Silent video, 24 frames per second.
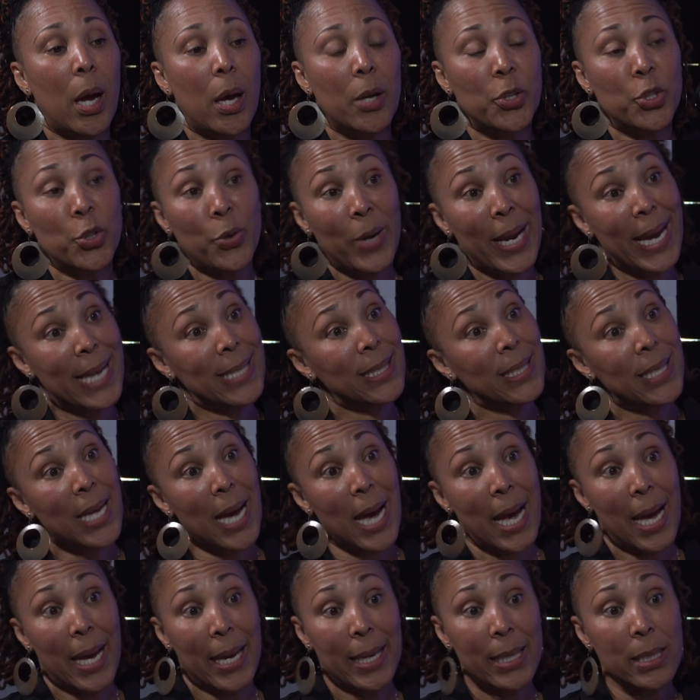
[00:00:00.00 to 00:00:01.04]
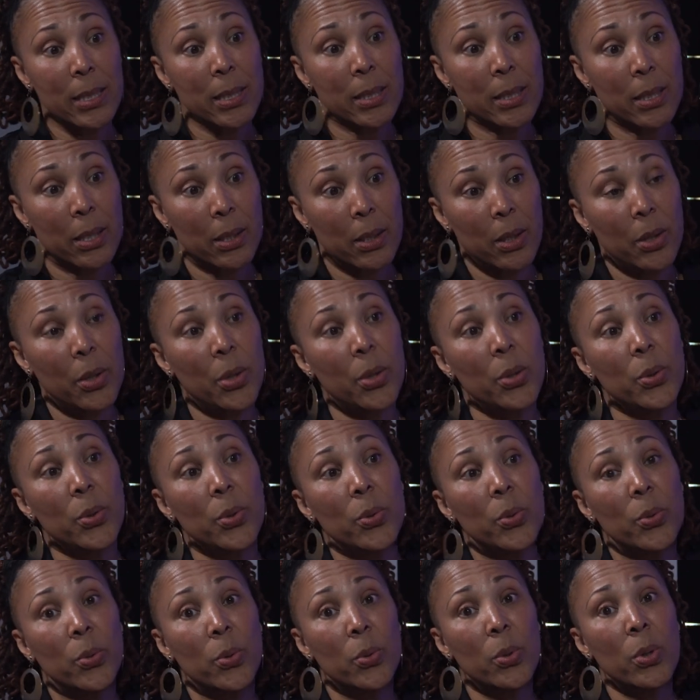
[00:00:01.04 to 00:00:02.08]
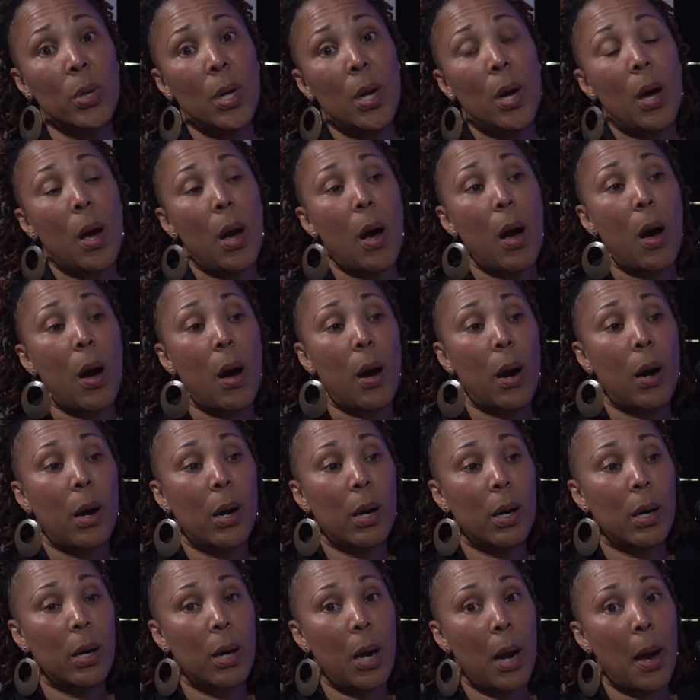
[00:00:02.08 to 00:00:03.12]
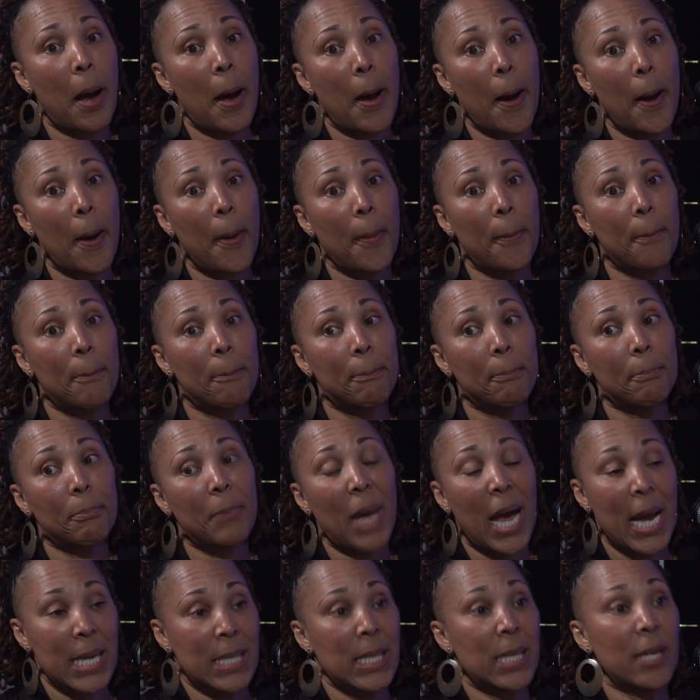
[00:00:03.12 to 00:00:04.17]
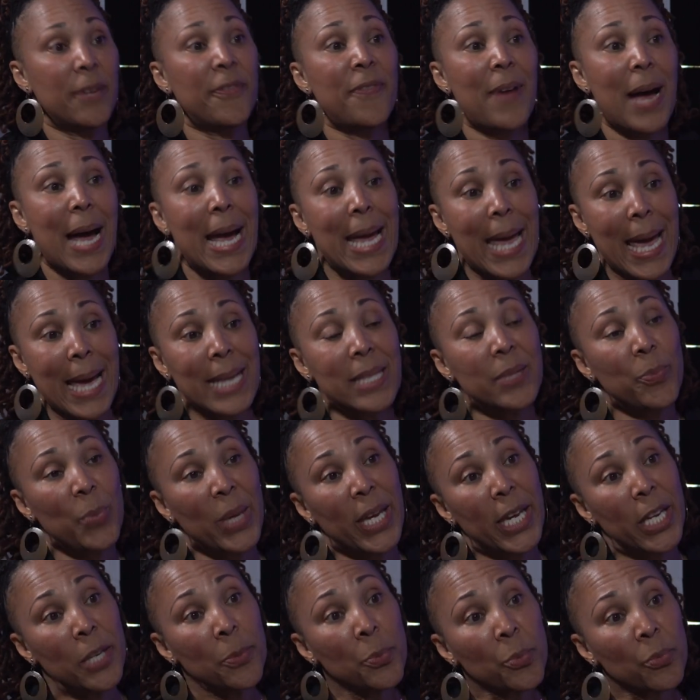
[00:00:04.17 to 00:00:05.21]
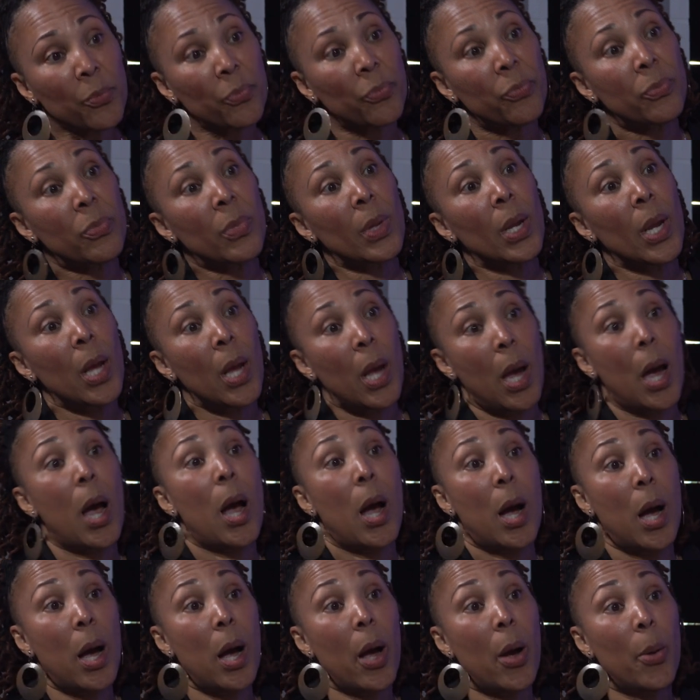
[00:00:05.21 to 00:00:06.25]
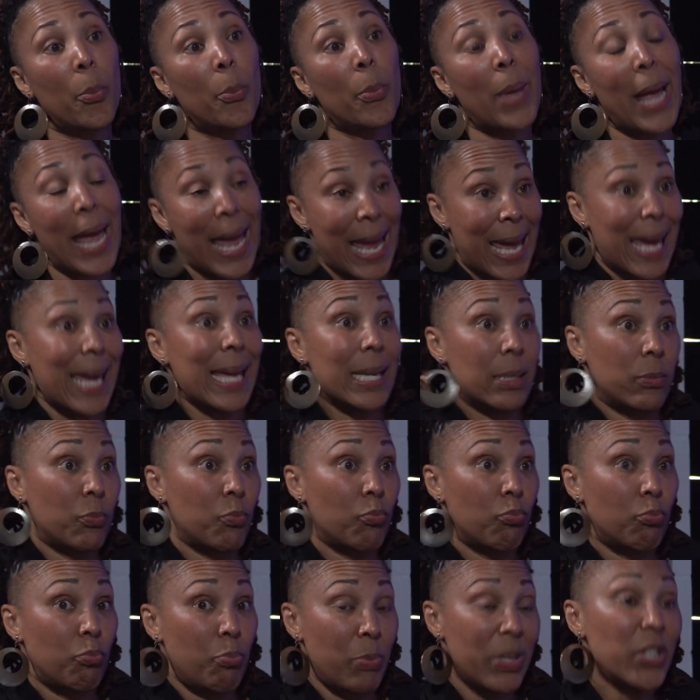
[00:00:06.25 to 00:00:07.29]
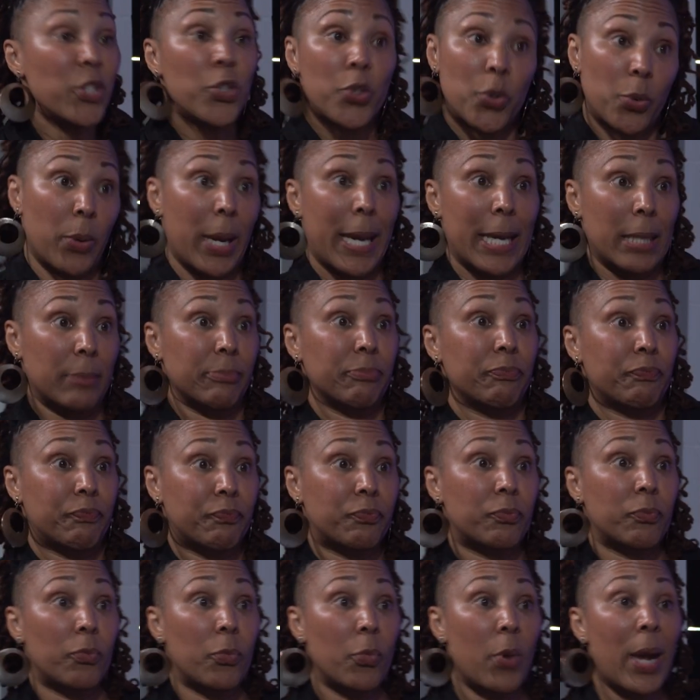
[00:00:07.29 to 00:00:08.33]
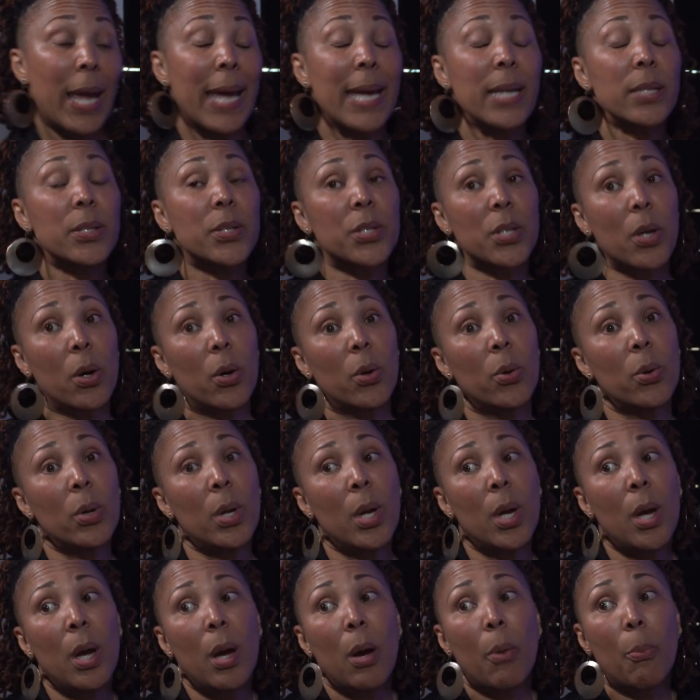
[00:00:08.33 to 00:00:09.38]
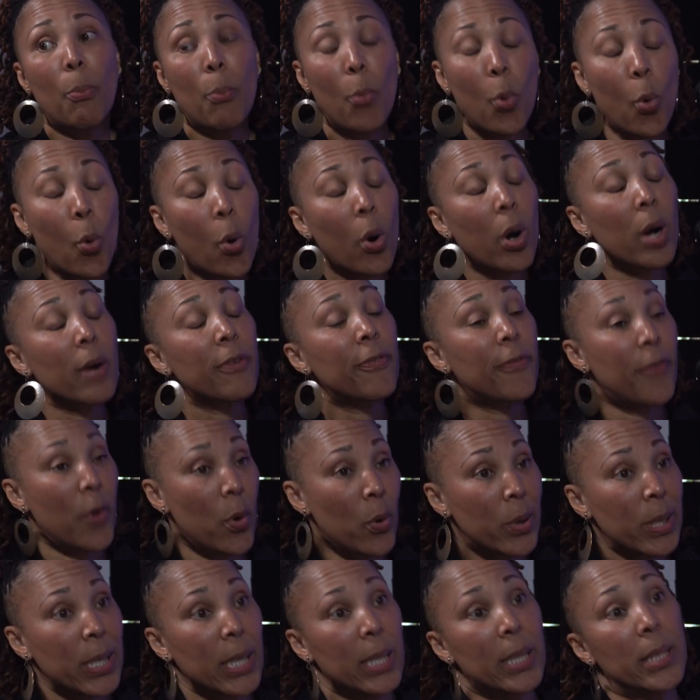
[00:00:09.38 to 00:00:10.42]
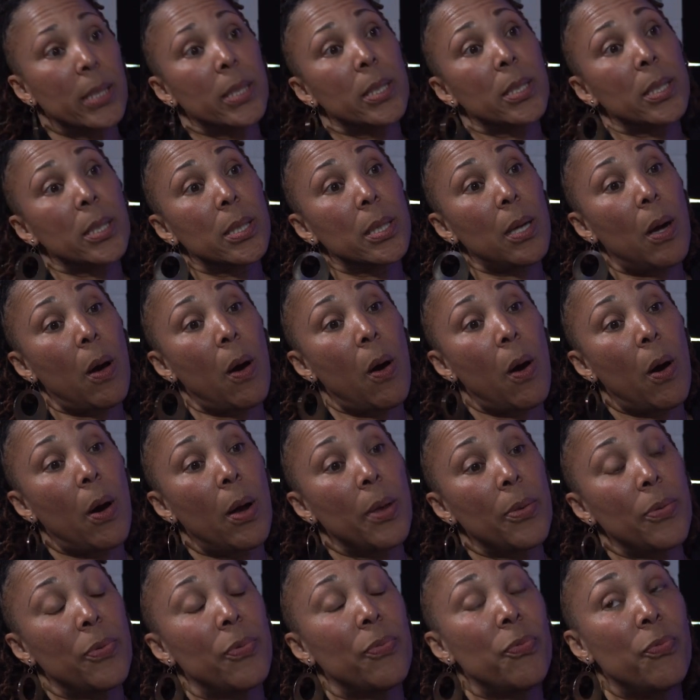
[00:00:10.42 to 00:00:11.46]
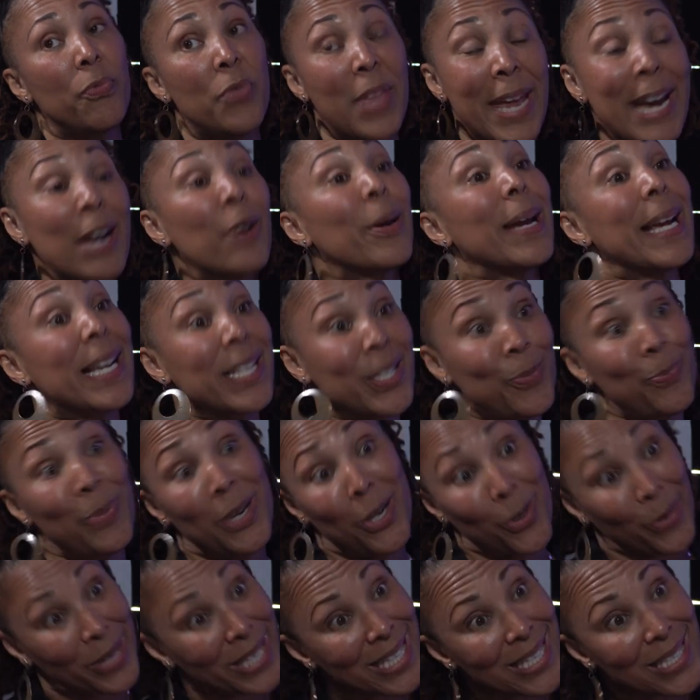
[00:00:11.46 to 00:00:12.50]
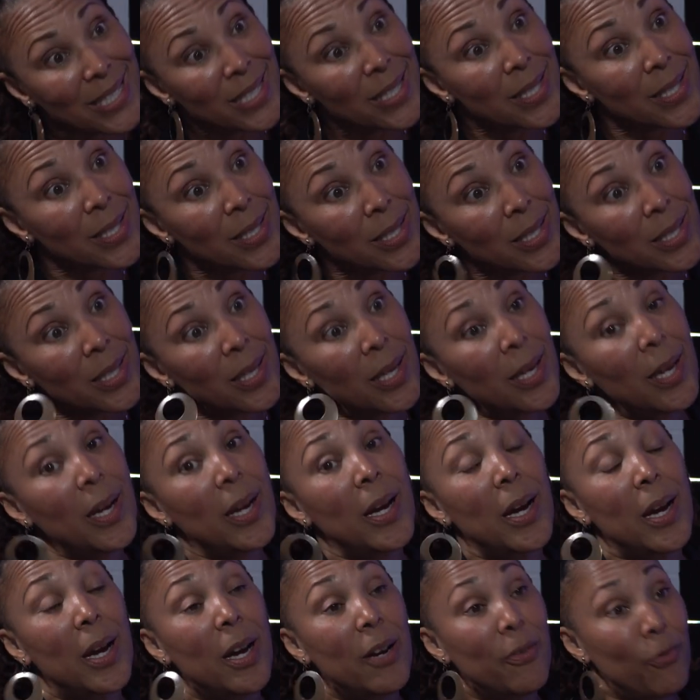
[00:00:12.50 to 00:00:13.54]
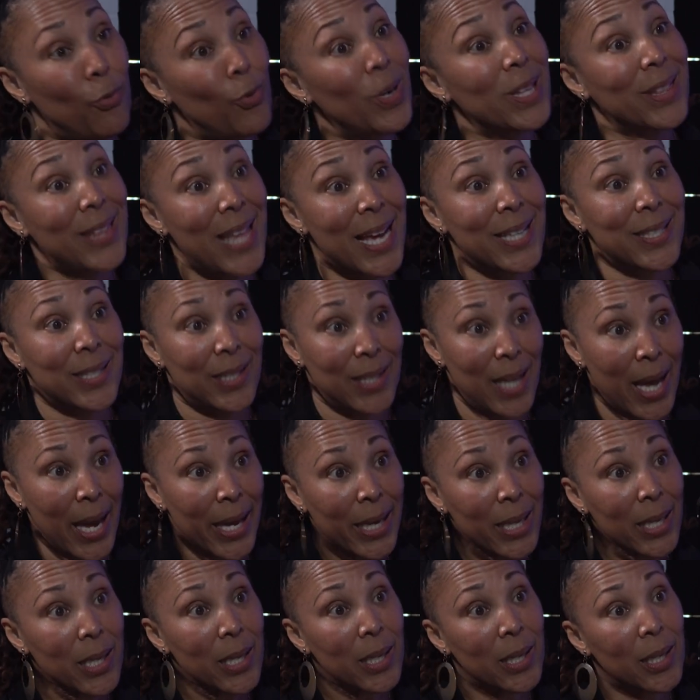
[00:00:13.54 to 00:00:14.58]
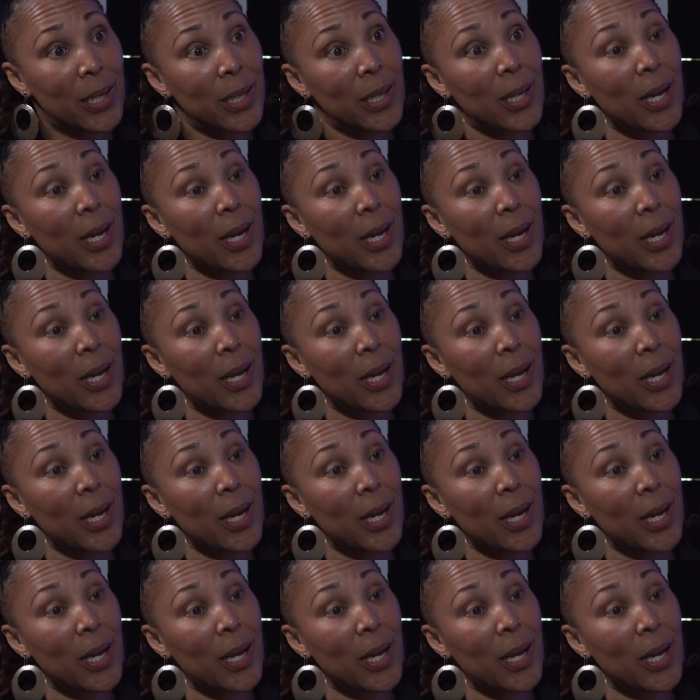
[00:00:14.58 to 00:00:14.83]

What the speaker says: trans guys who are identify as men and menstruate, right? So more focus on their experience of what that's like.